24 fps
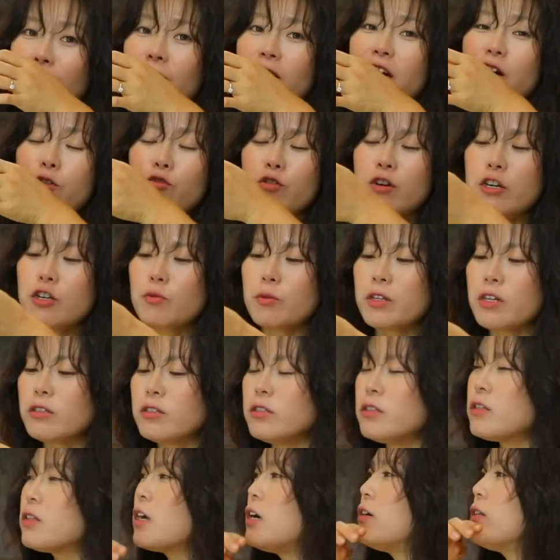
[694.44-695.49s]
I really want to
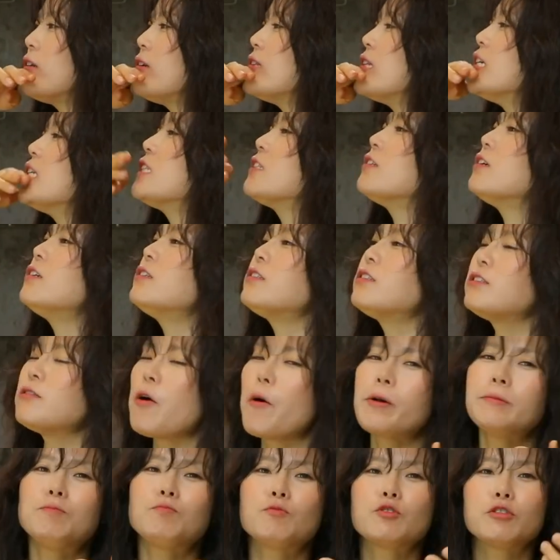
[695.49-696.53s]
sit down and eat this.
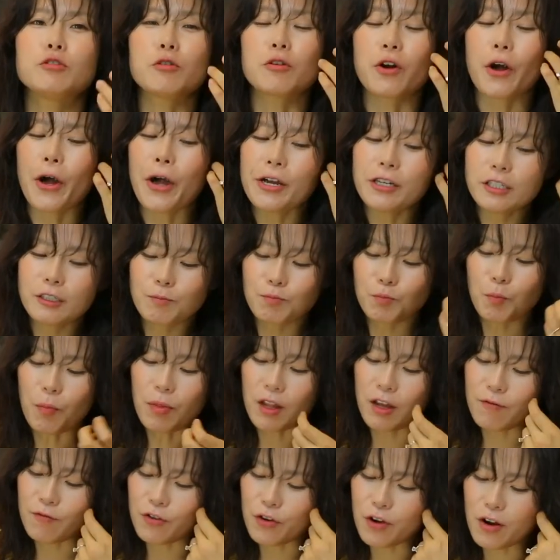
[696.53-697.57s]
So guys,
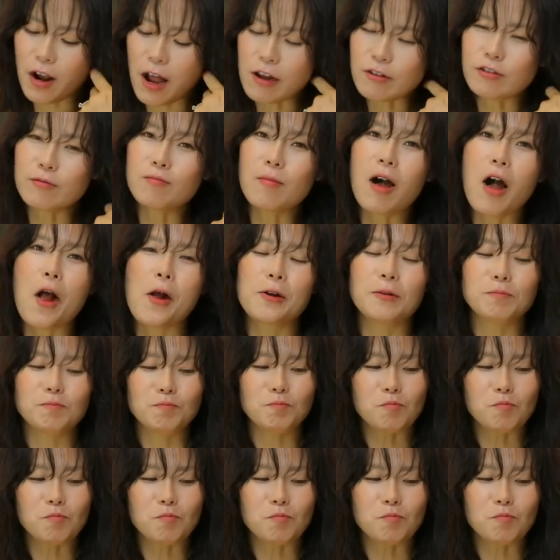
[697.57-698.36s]
if you like my